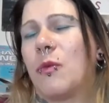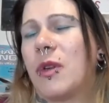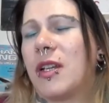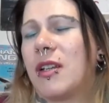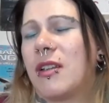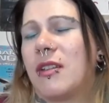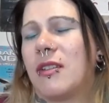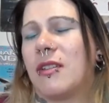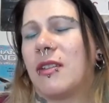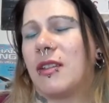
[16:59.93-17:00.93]
want
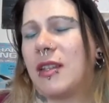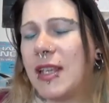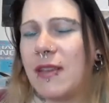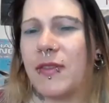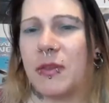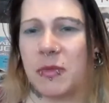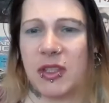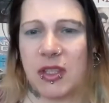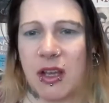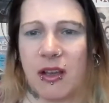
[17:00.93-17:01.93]
to leave some
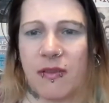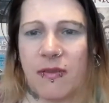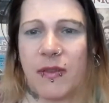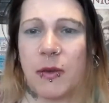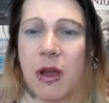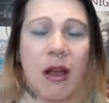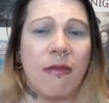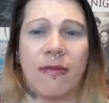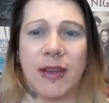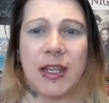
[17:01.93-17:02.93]
stuff, you
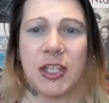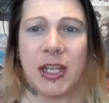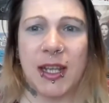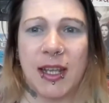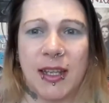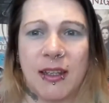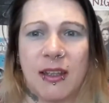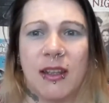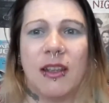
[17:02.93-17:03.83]
can't finish it,